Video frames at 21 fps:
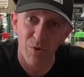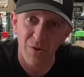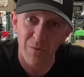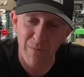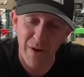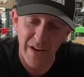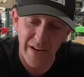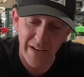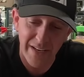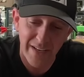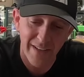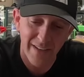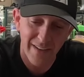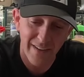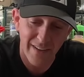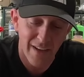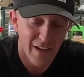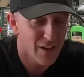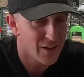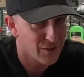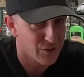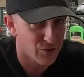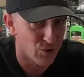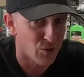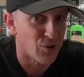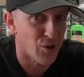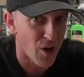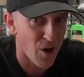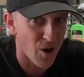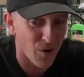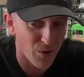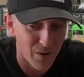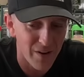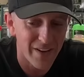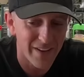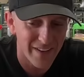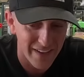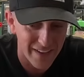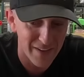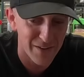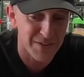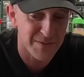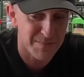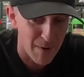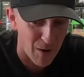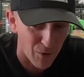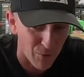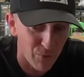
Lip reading: to me. You'll know it'll smell